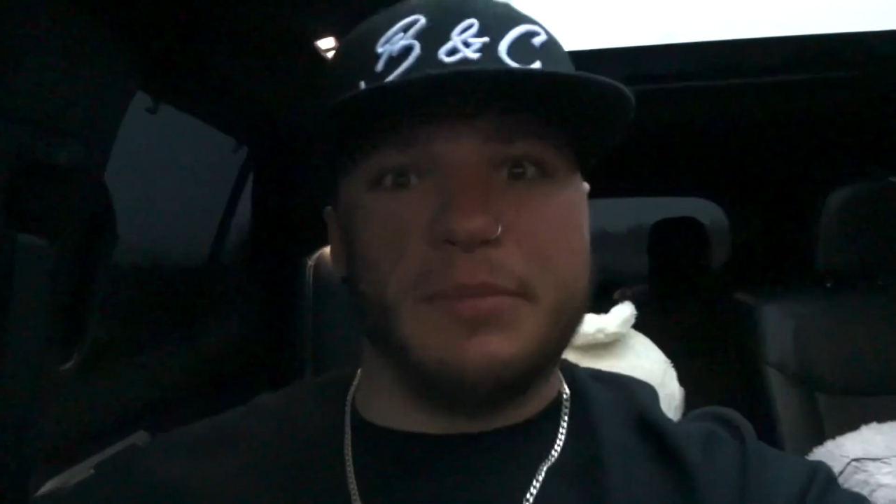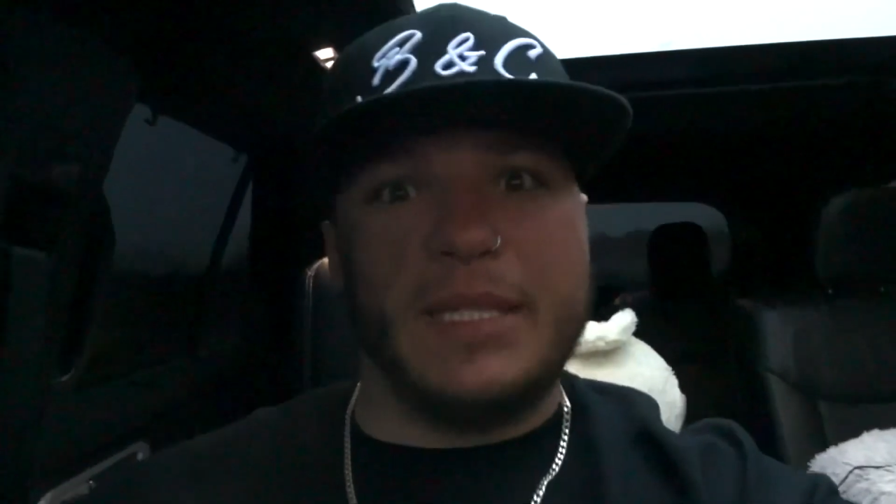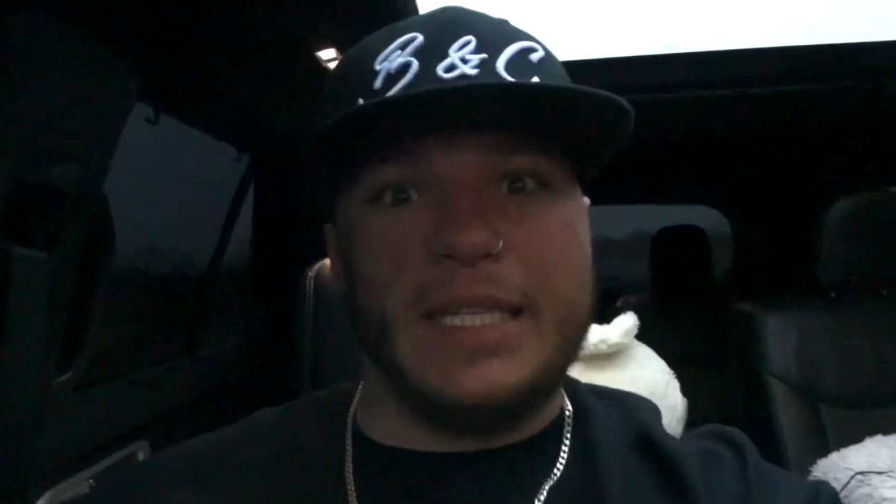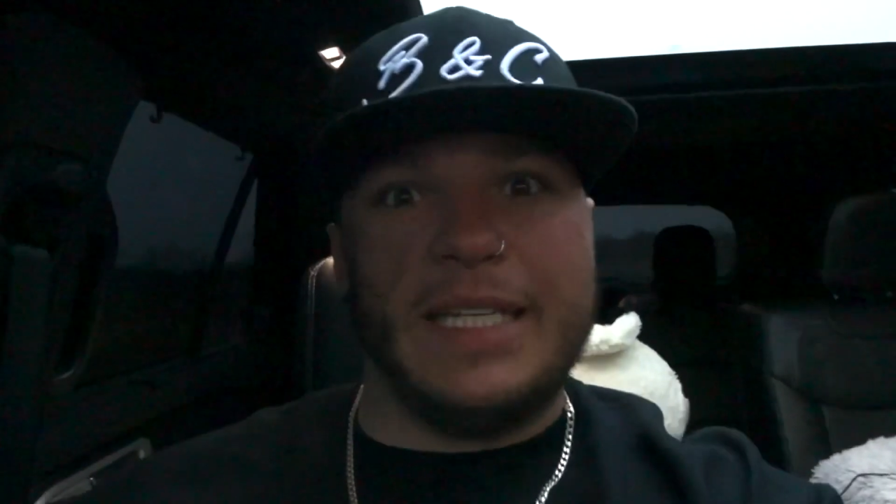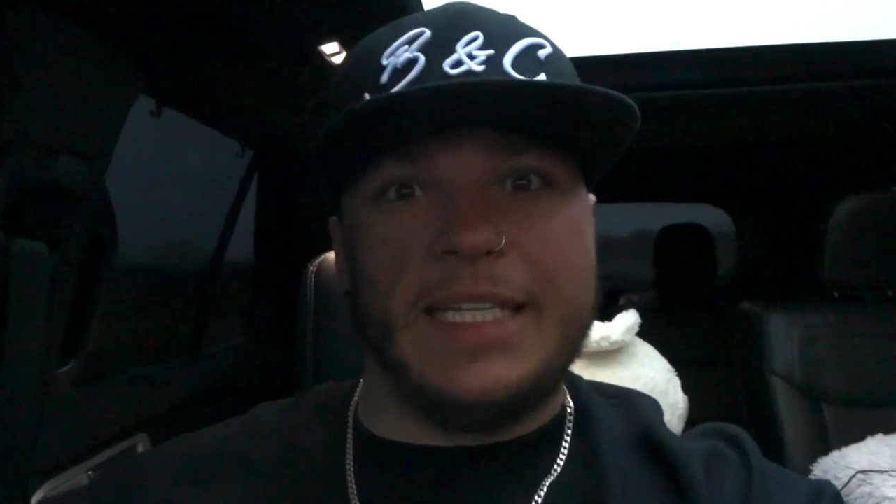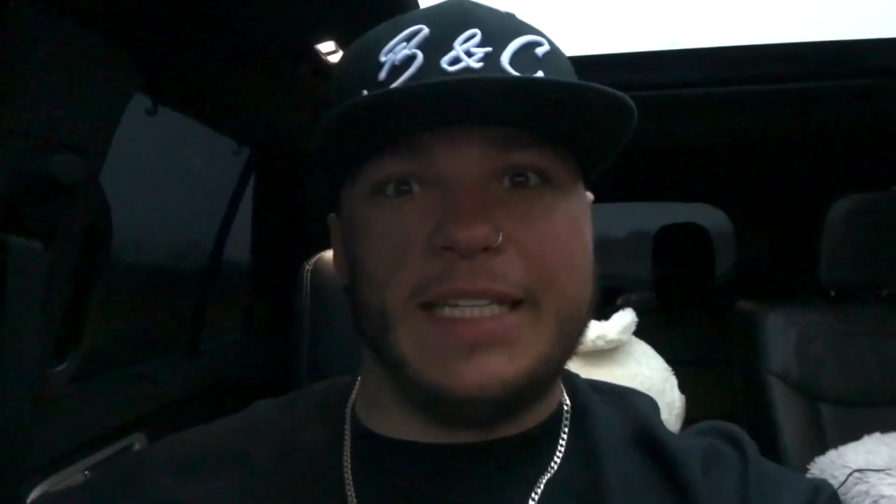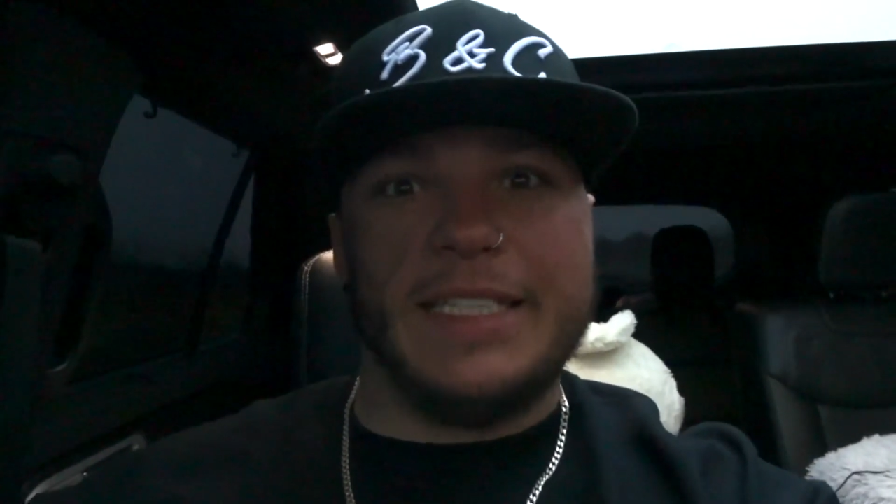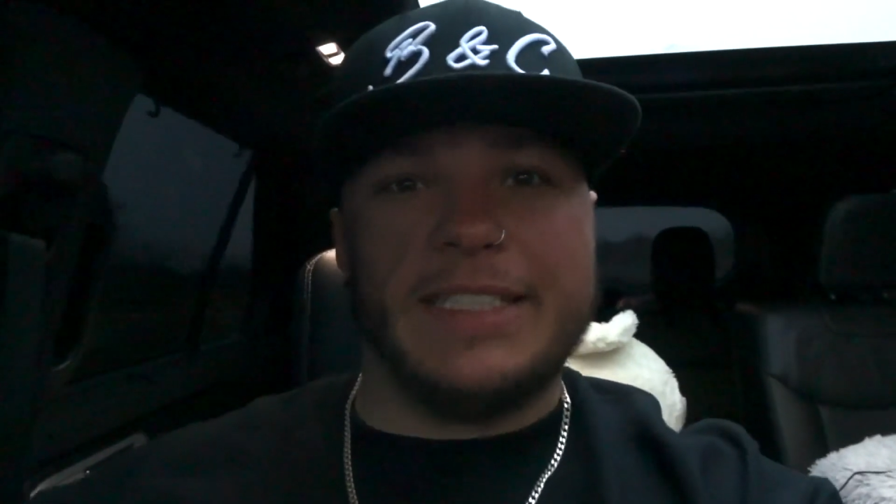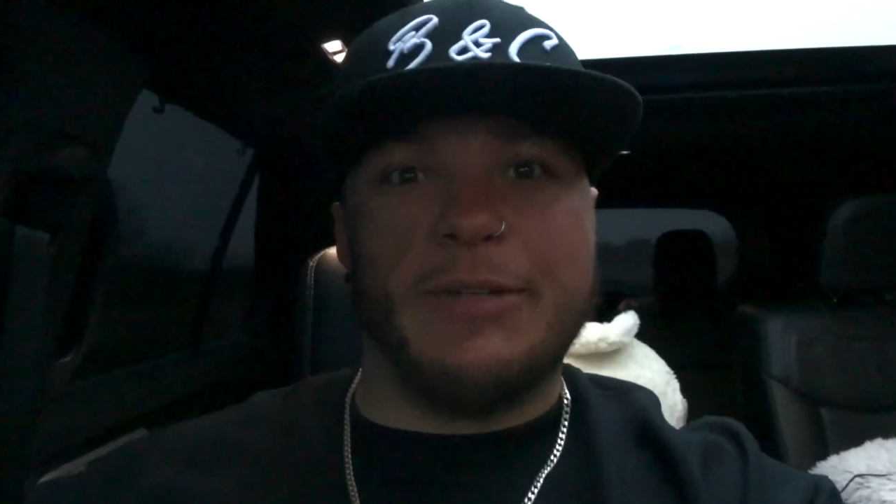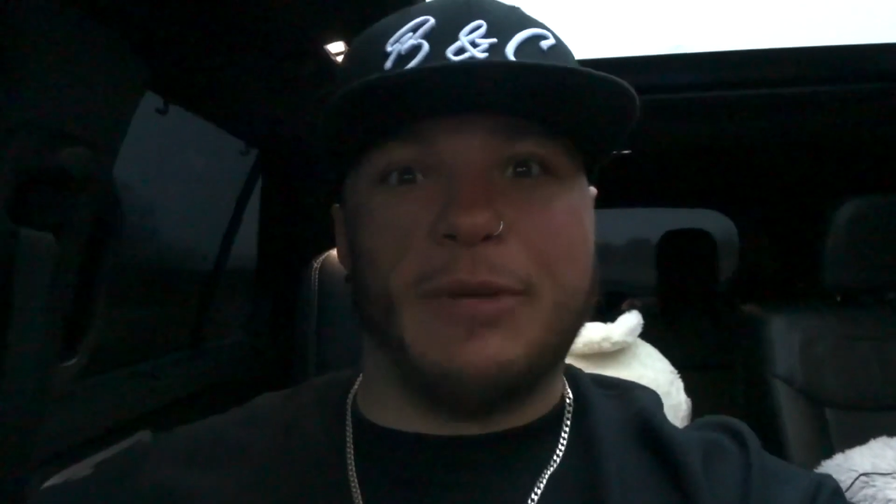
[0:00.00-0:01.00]
money,
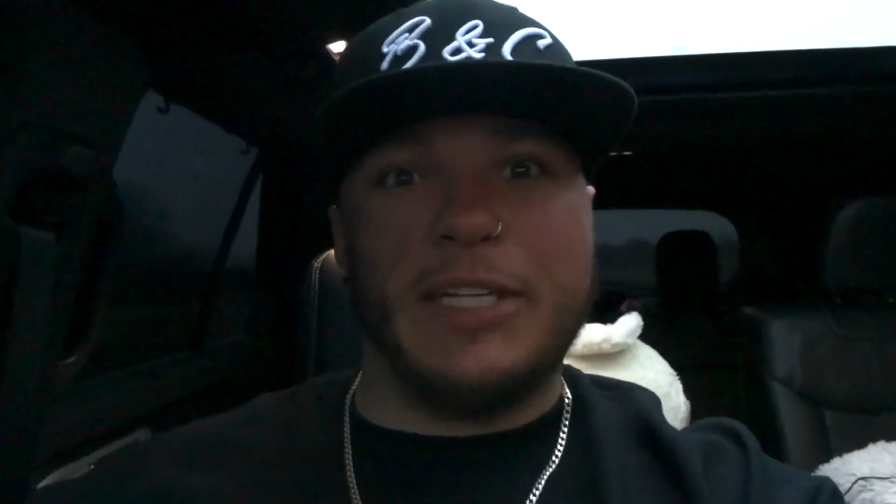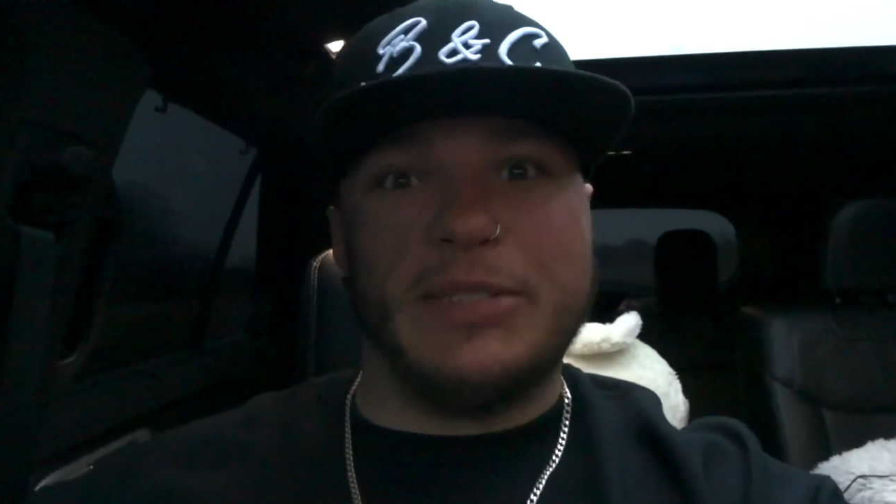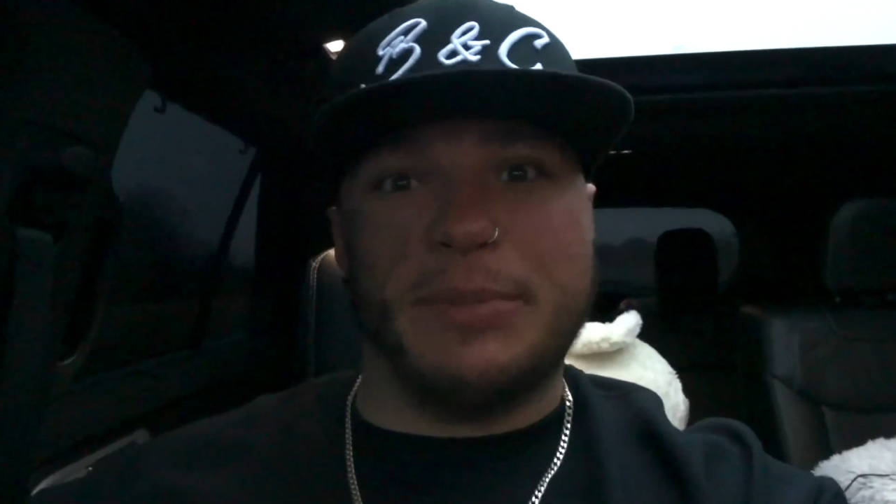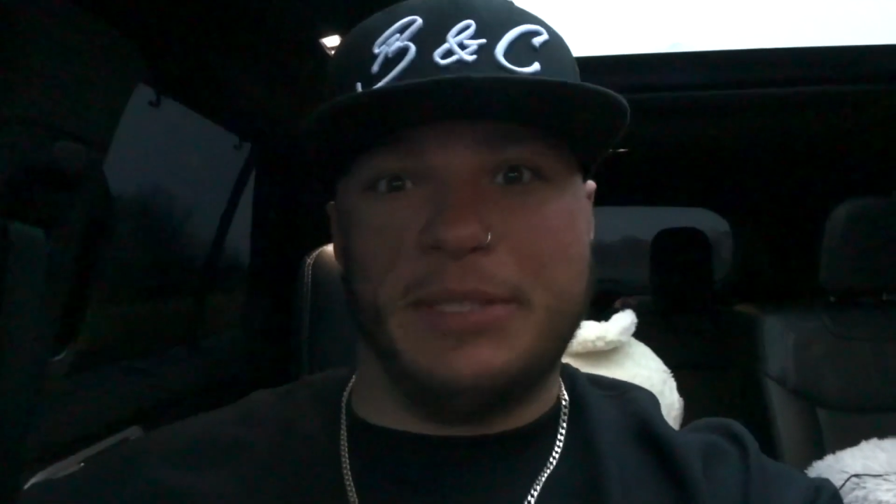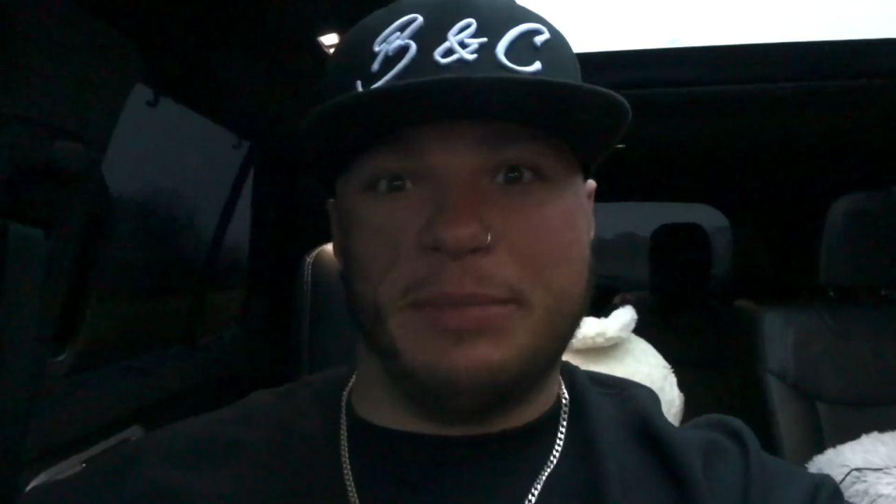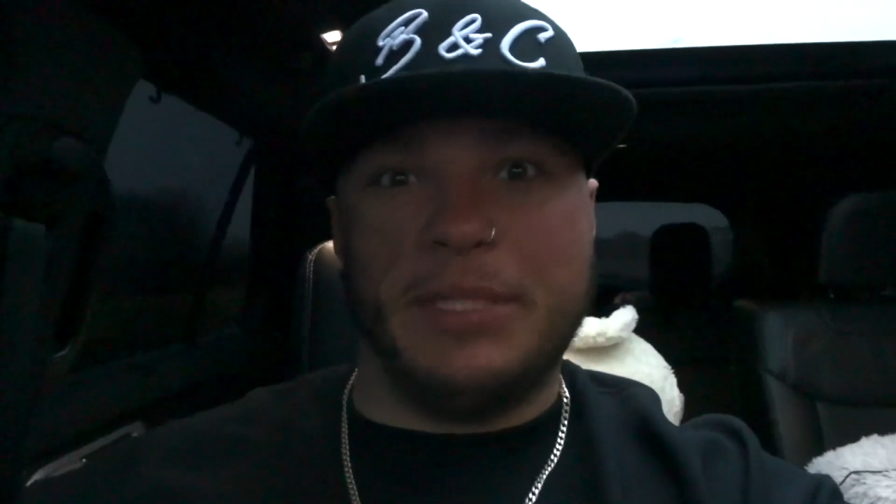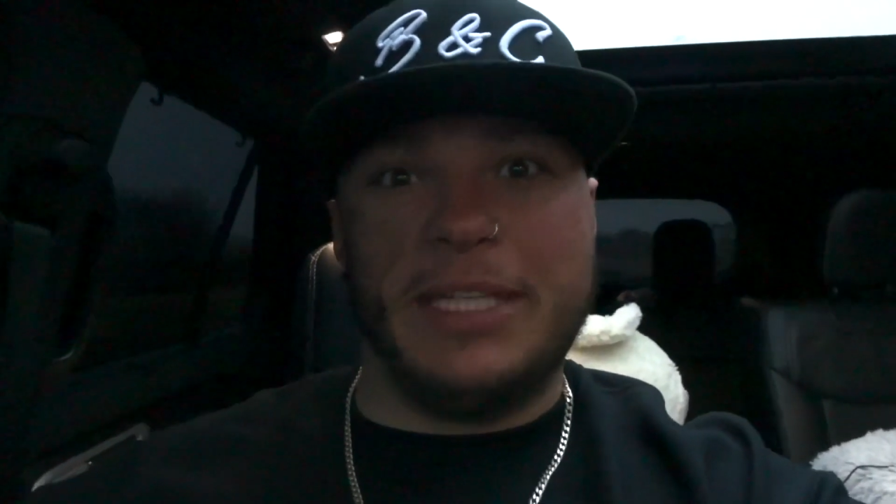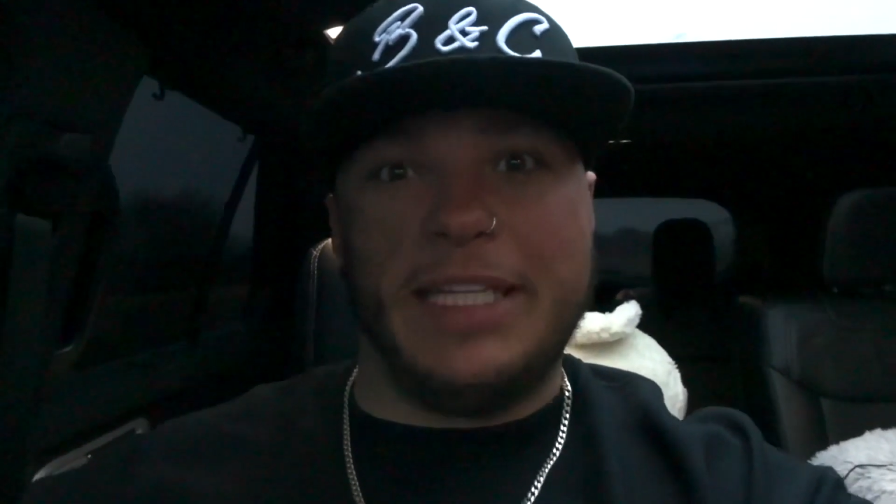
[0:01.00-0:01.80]
because I like spending money.